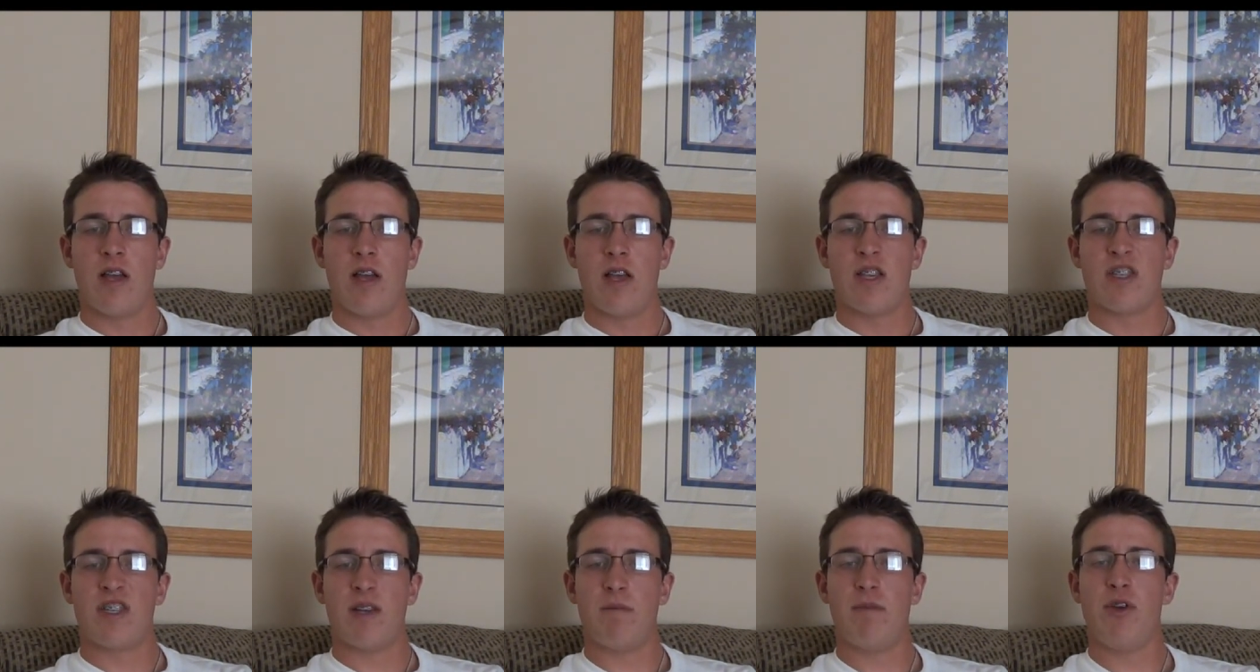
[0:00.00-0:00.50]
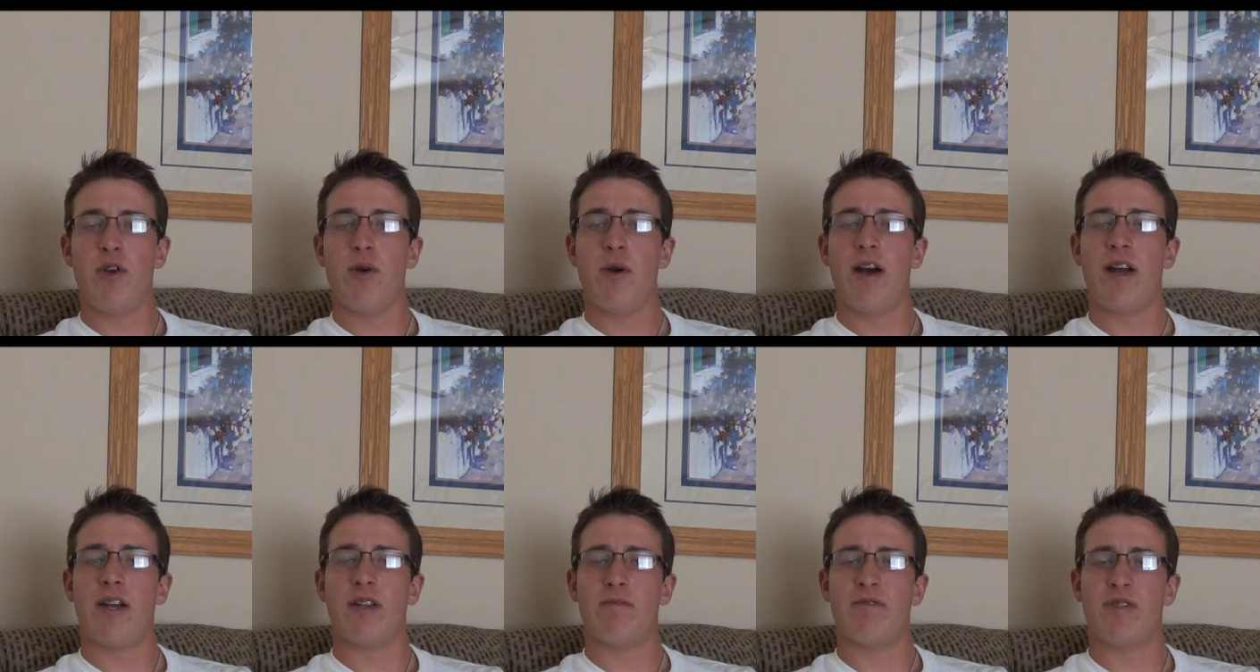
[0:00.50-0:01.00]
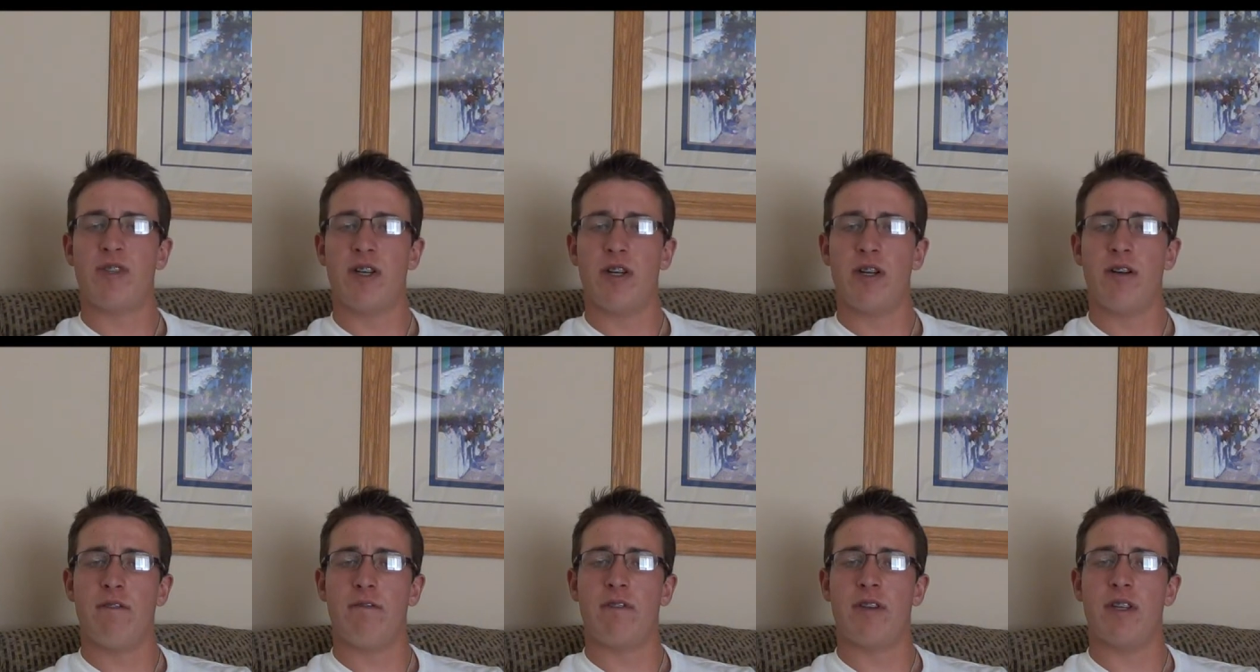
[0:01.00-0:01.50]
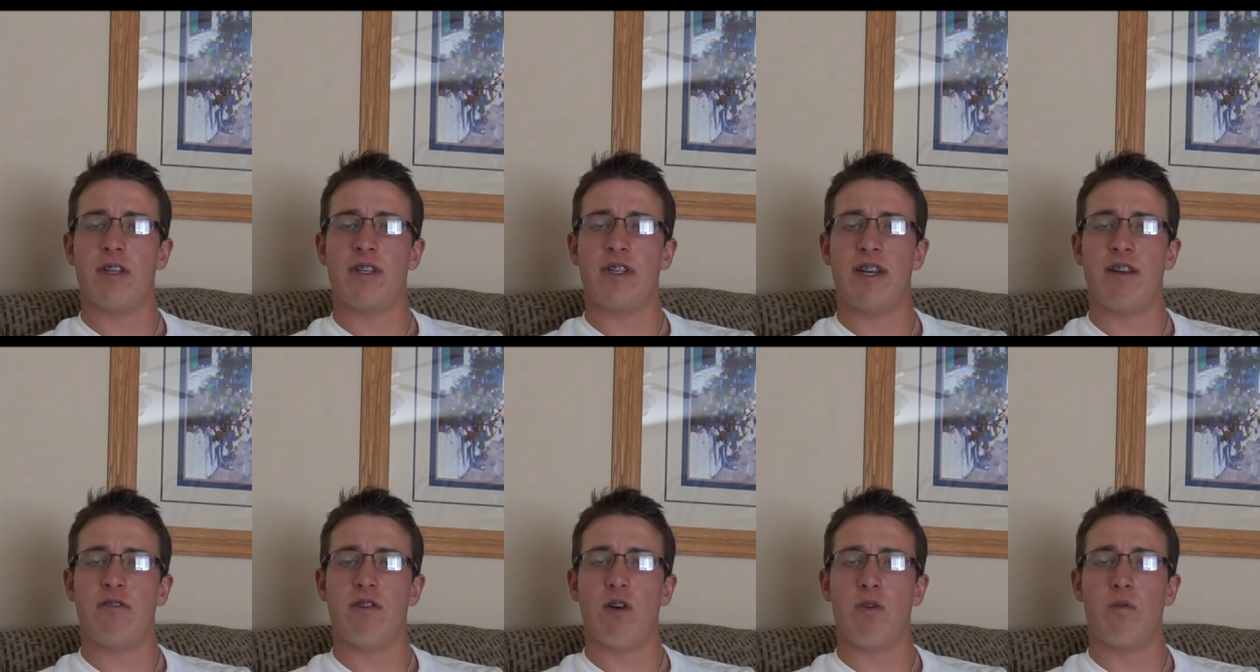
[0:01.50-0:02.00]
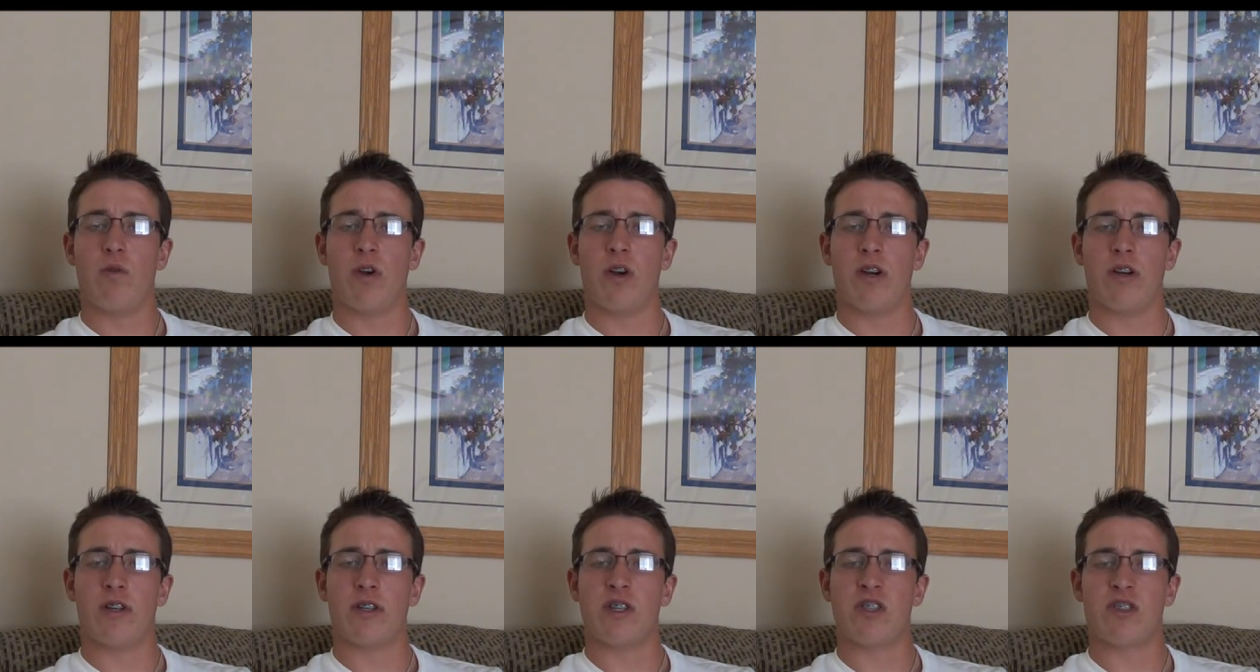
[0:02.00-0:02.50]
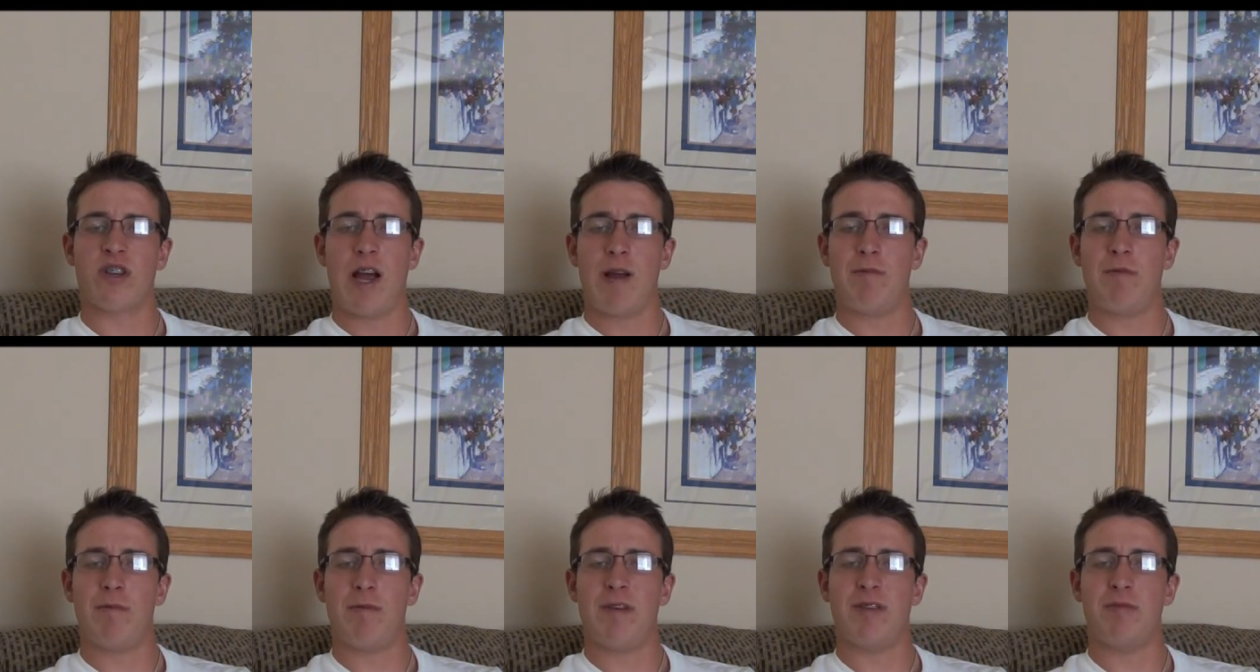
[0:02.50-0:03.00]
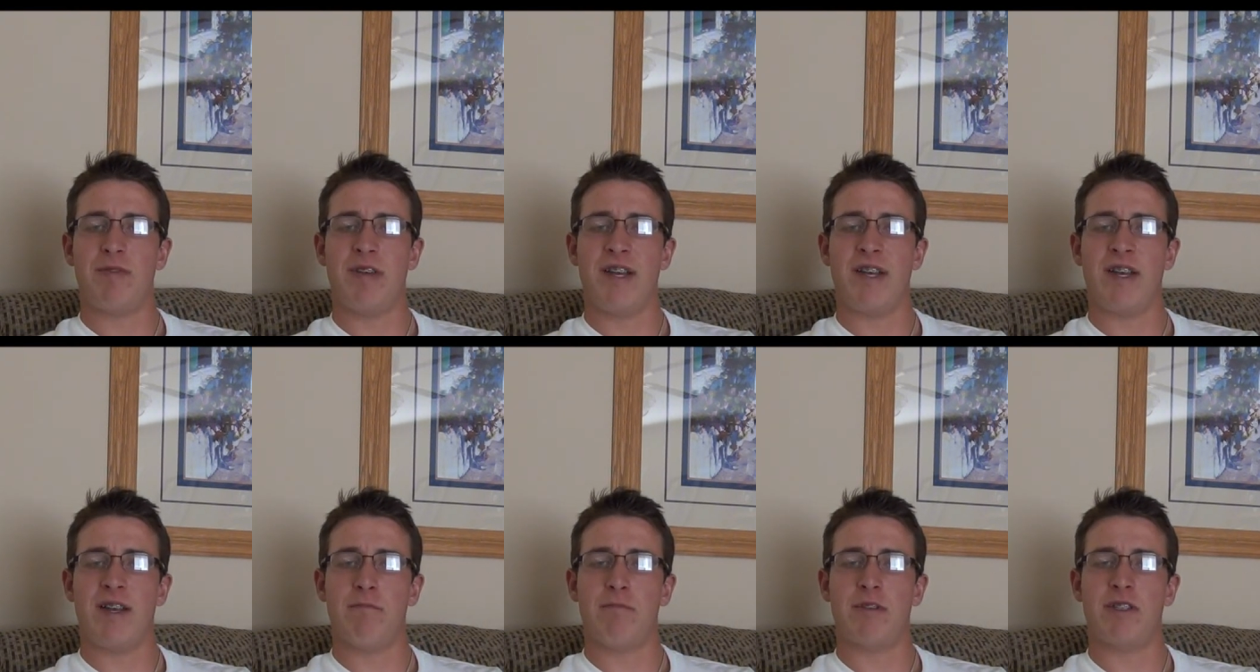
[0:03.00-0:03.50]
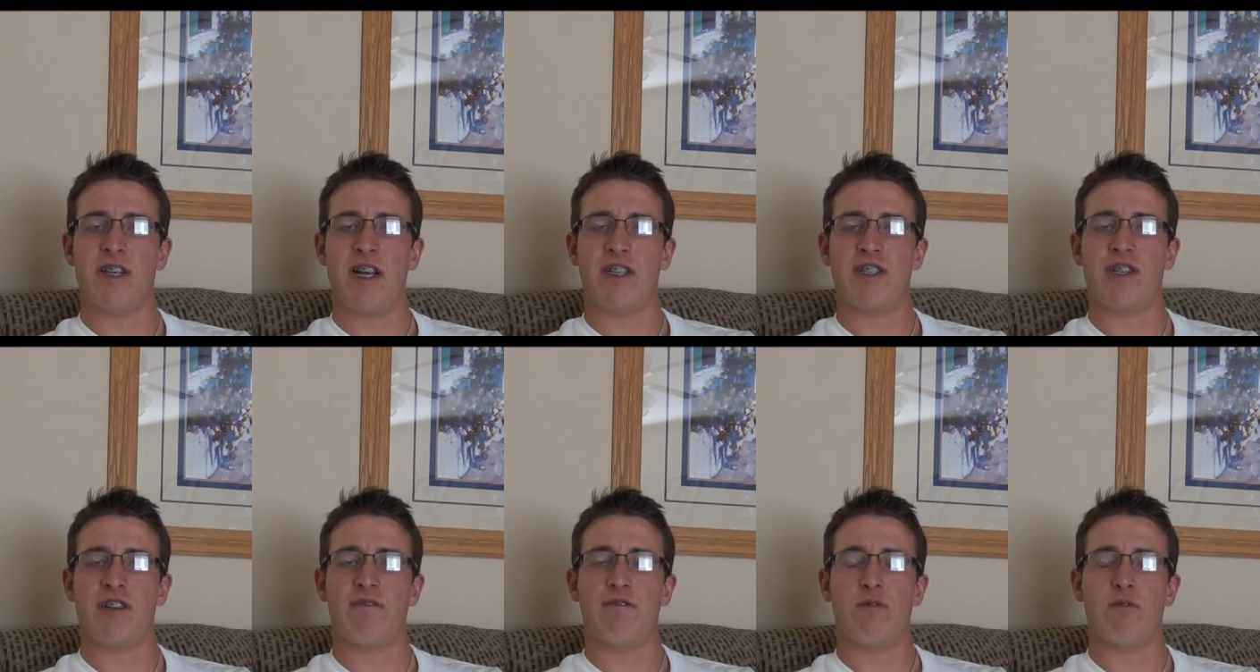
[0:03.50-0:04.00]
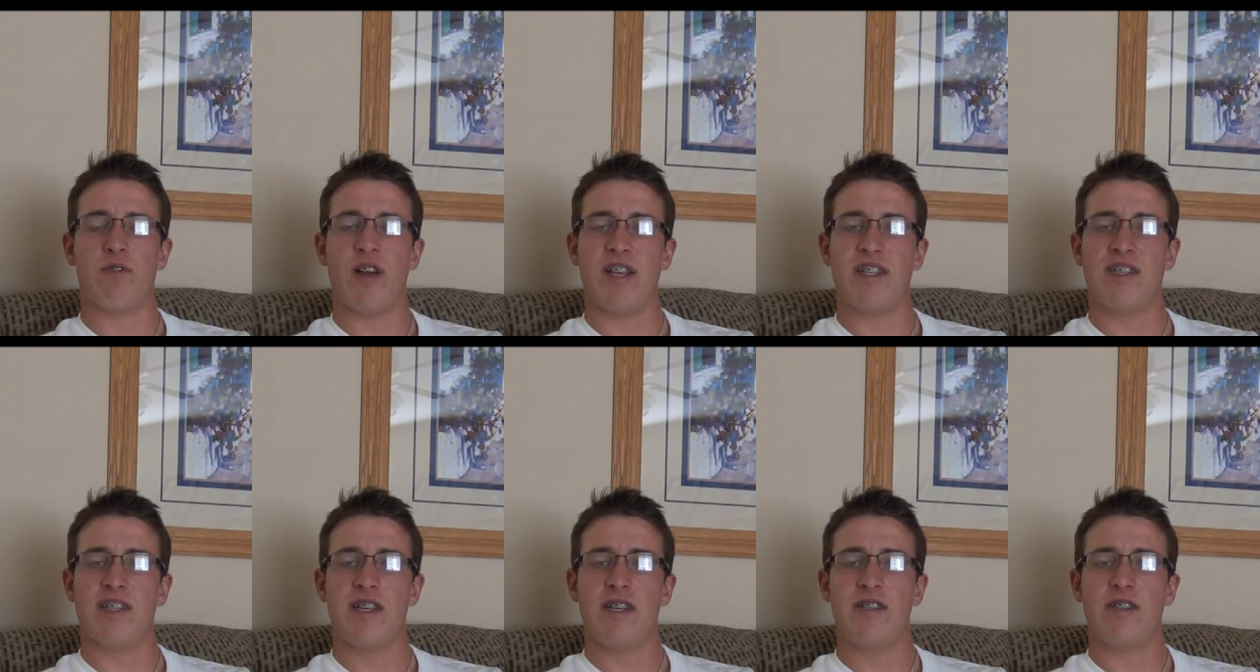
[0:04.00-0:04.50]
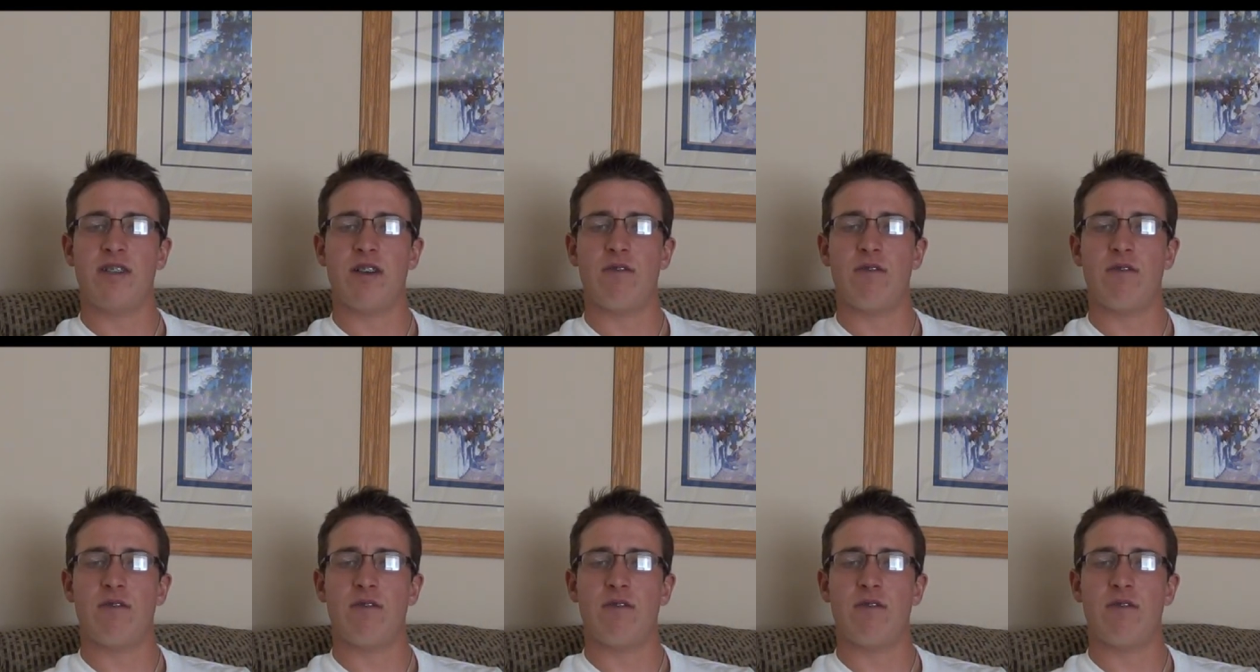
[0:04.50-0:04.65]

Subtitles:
Somebody who had observed Diderot's work described him as being in possession of a restless,